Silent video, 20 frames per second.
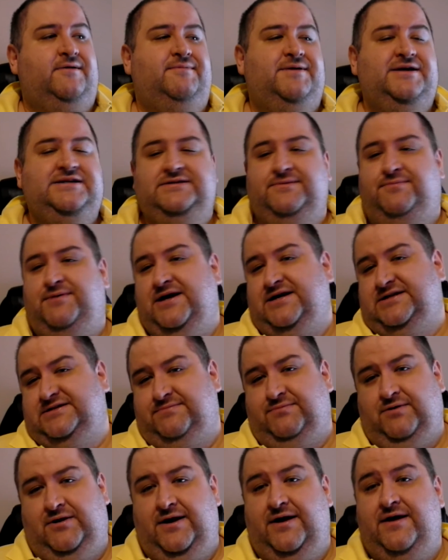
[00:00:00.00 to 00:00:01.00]
Replace the power
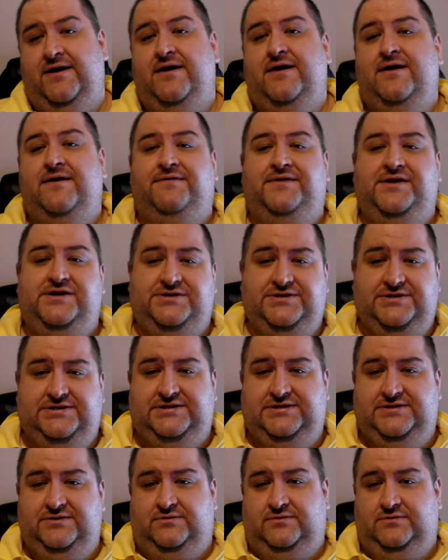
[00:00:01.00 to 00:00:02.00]
supply. The
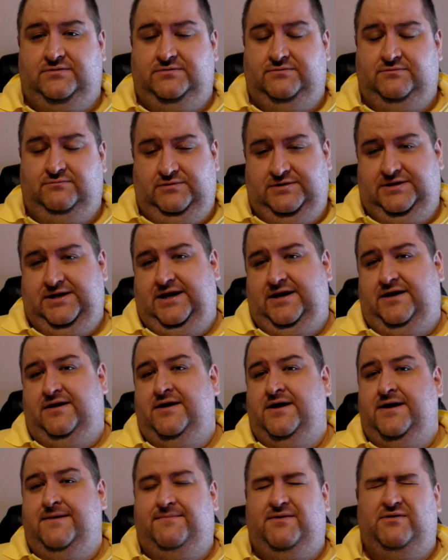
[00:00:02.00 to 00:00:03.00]
issues still were there.
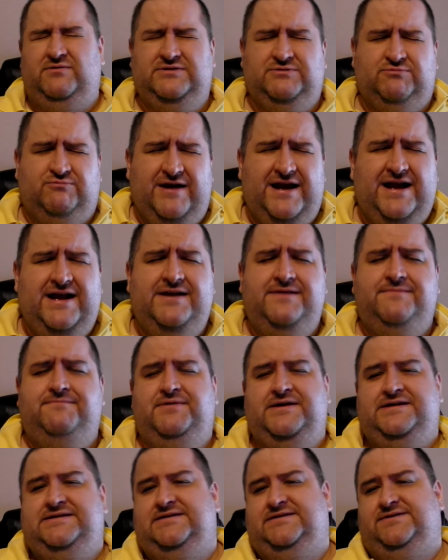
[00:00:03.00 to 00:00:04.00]
But it was
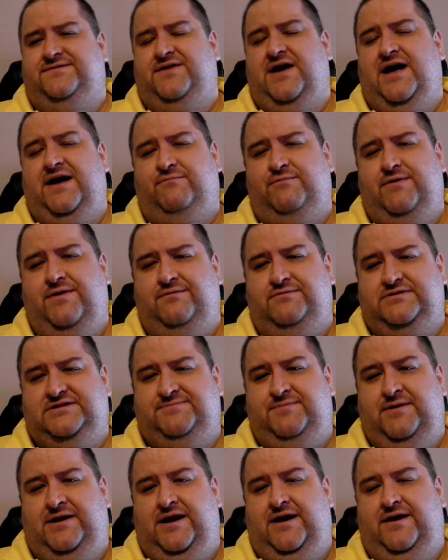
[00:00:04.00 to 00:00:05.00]
random pieces of hardware that were
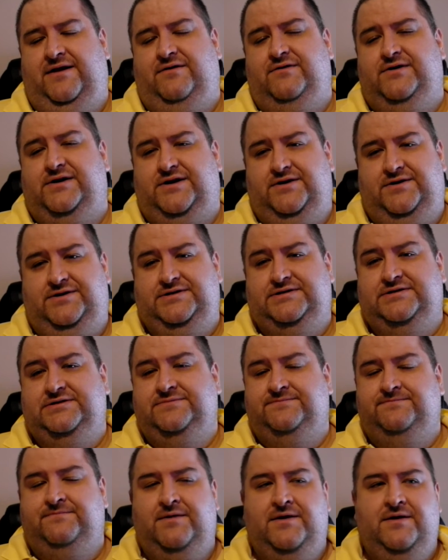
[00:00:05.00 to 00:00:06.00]
spitting out error
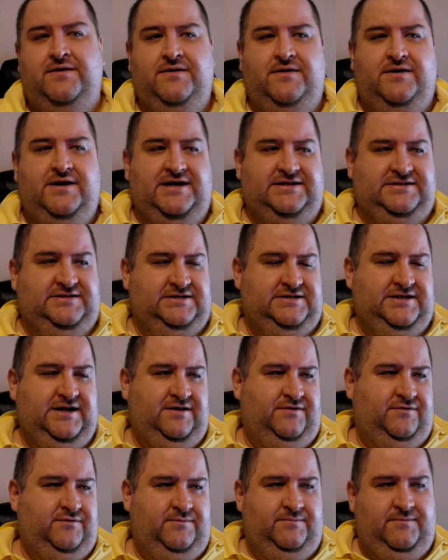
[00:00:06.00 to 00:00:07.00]
codes. As I
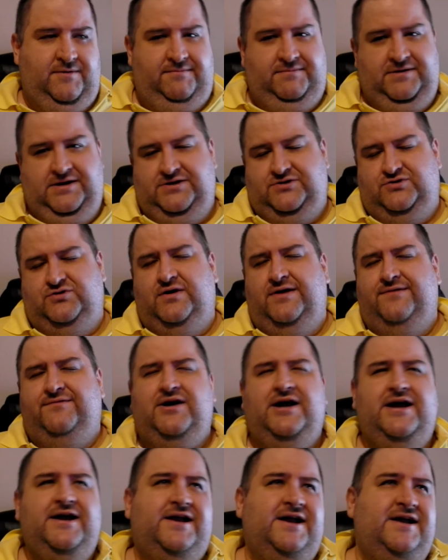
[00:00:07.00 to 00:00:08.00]
said, I thought it might have been a
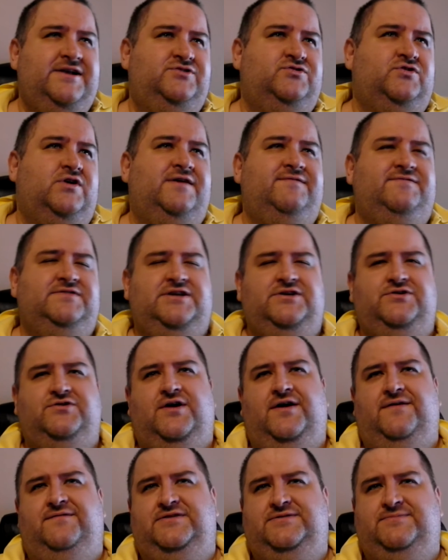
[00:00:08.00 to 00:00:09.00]
driver. Okay, drivers are
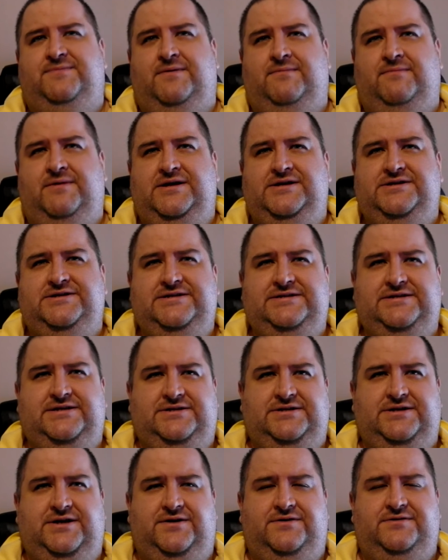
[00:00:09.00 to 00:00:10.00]
drivers, but I mean,
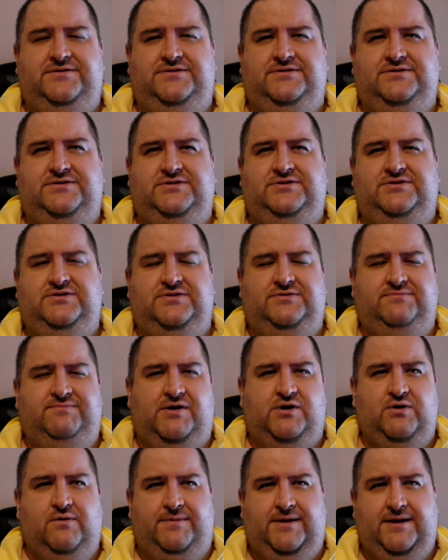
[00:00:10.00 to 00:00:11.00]
Jesus, it
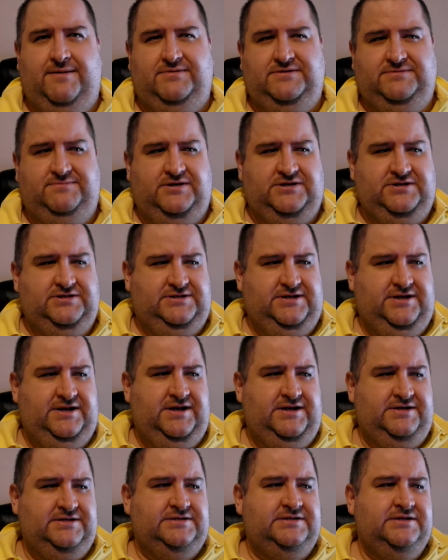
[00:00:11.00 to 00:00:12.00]
shouldn't copy up as much as
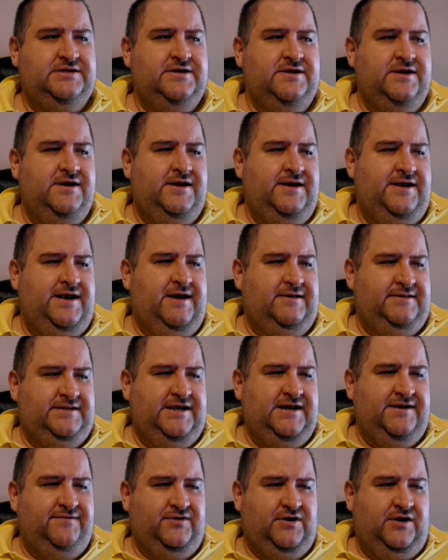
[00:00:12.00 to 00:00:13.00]
it is. Now, at
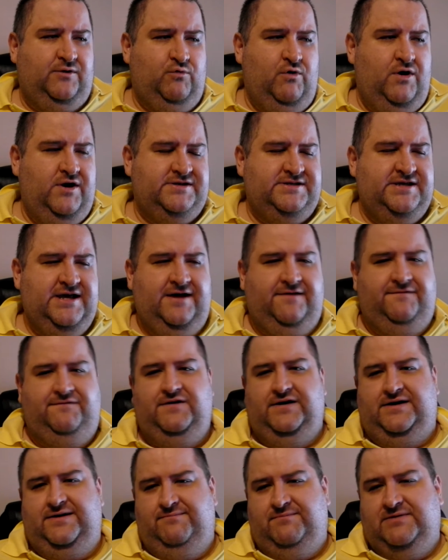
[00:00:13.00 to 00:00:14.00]
the end of it, I worked out,
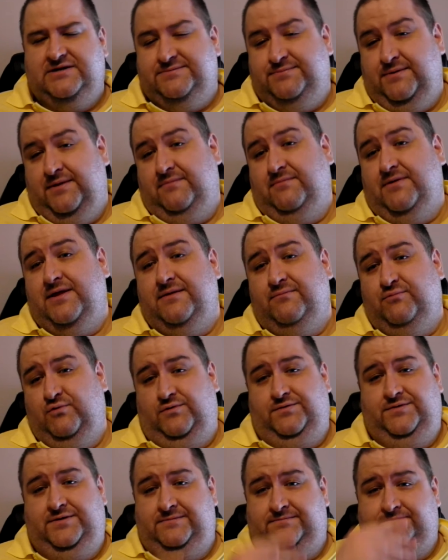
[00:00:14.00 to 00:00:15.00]
fucking must be the
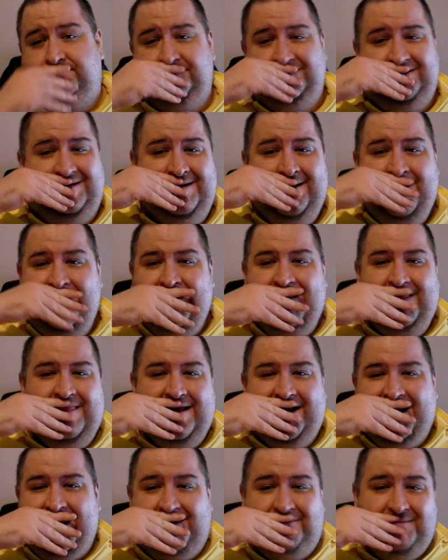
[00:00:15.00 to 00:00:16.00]
motherboard.
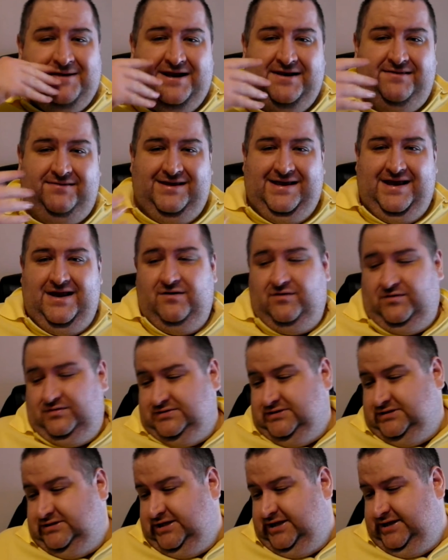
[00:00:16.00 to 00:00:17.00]
There can't be anything
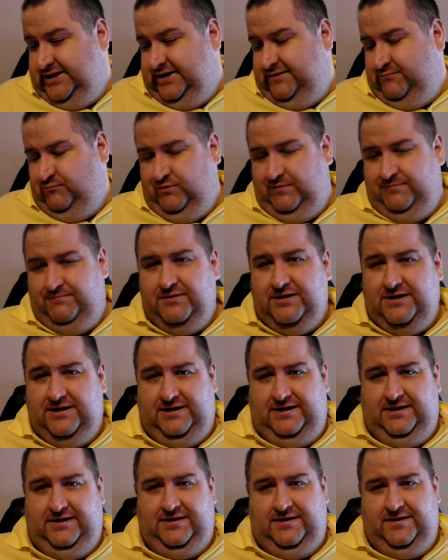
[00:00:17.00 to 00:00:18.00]
else that it would
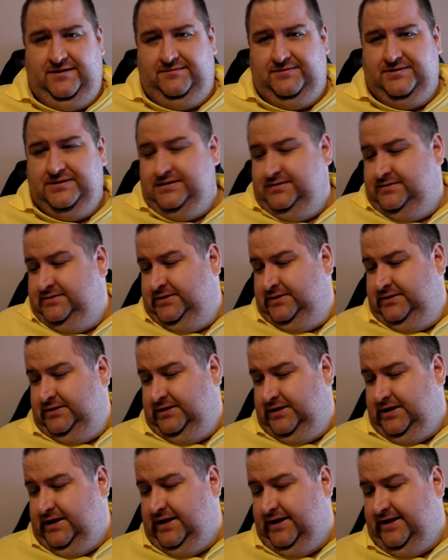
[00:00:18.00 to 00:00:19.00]
be, you know what I mean?
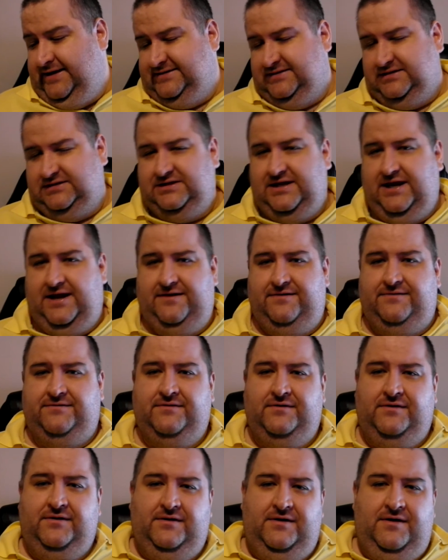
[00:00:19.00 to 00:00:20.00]
As I said.
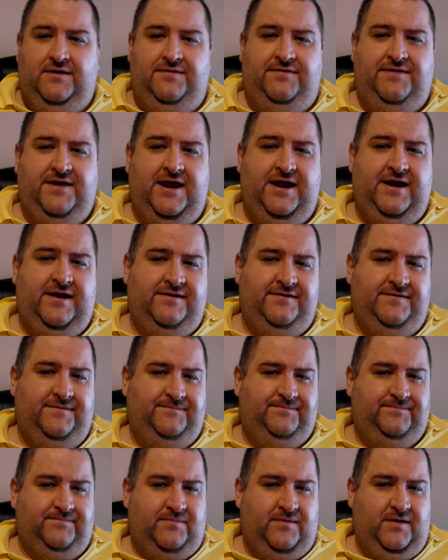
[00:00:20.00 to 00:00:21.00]
Then,
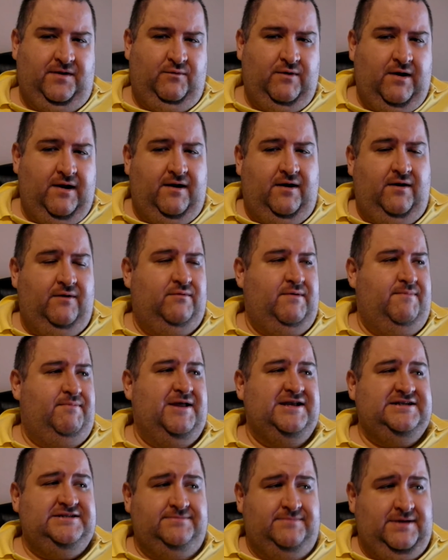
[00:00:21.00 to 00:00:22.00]
well, I
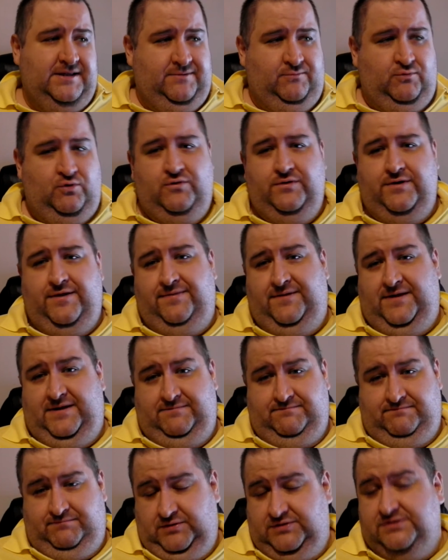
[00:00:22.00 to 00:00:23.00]
replaced the motherboard and the
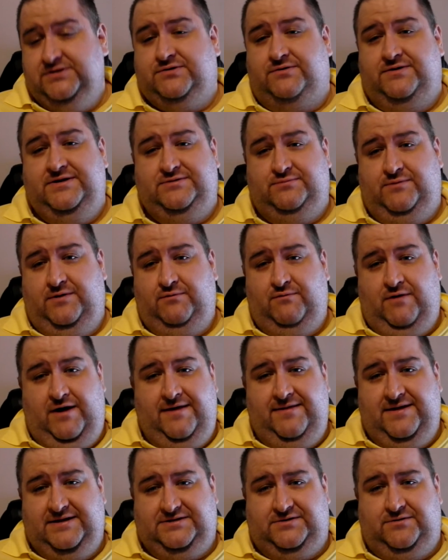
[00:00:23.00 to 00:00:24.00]
blue screens went
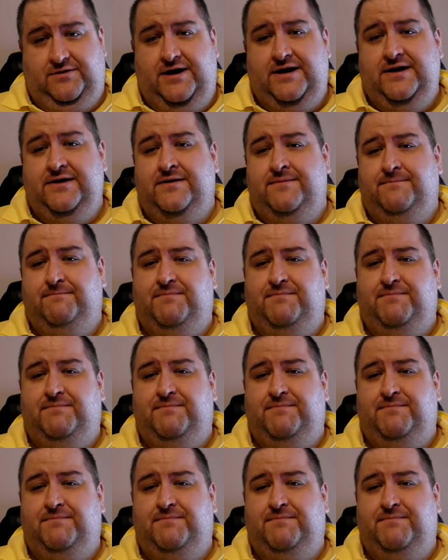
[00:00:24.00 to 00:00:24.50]
away, that's great.